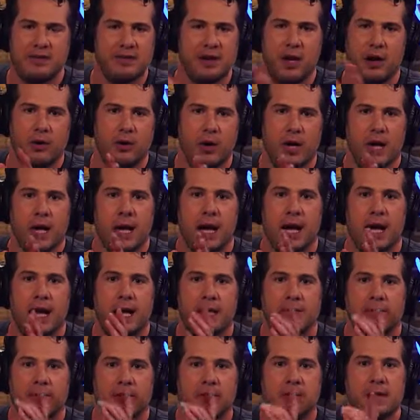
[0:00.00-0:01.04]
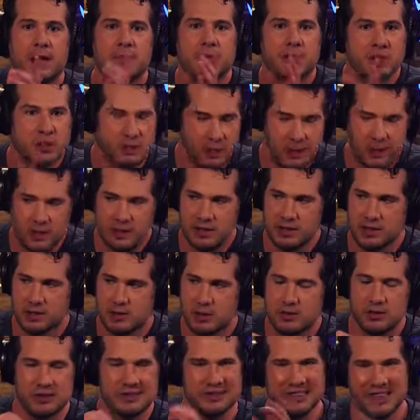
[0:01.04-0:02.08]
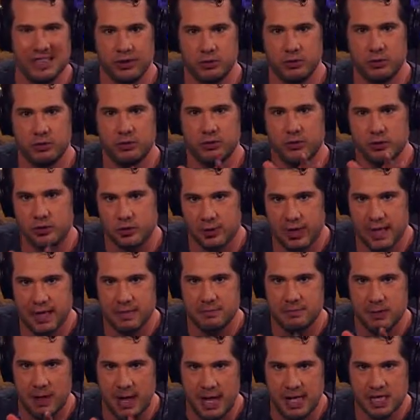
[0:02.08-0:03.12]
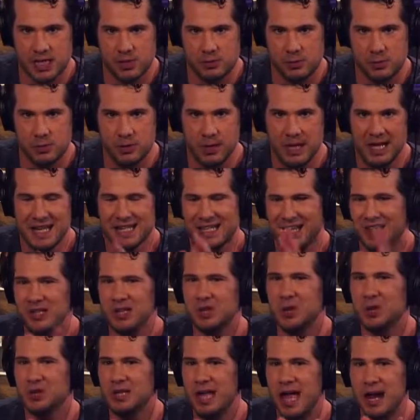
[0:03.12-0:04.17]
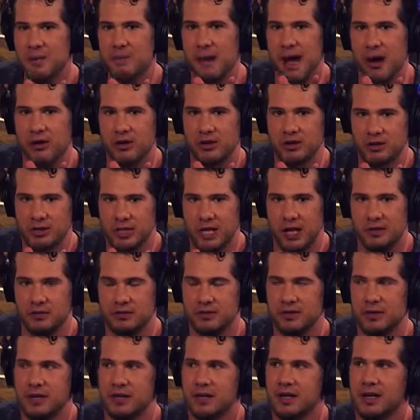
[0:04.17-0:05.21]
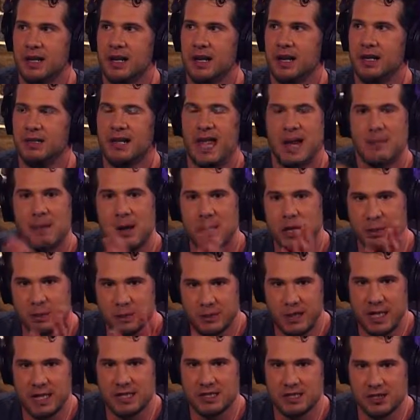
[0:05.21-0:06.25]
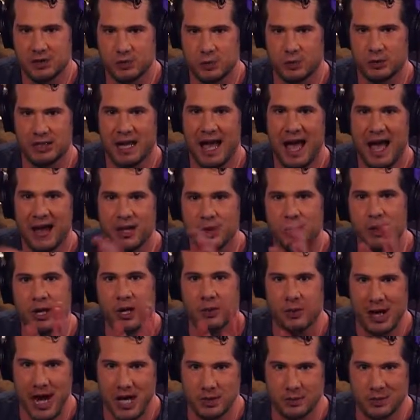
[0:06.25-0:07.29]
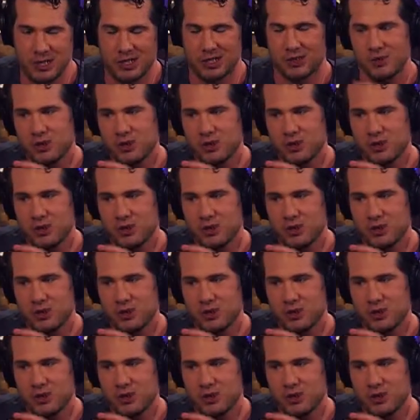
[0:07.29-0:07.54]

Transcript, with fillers: No, uh, sometimes experiencing the most literal strain possible tells you a lot about yourself, a lot about your place in this world, and how you interact with it.